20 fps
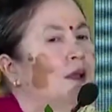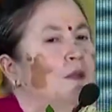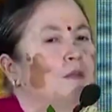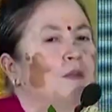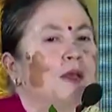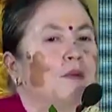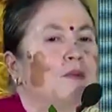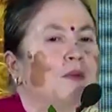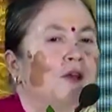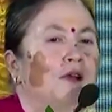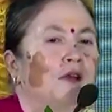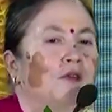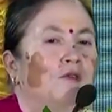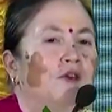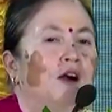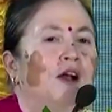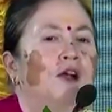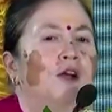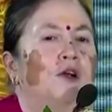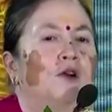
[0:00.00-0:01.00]
People
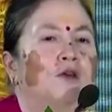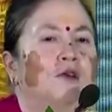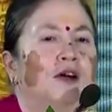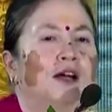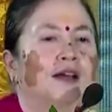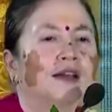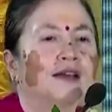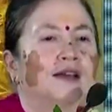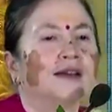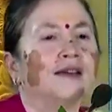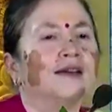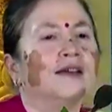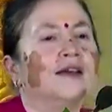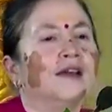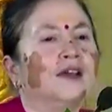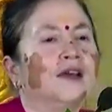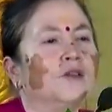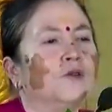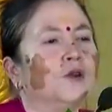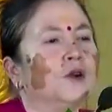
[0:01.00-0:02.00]
world over
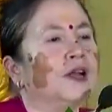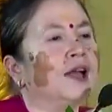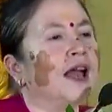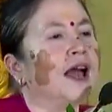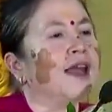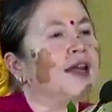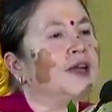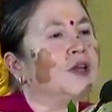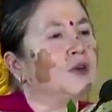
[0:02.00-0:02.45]
would like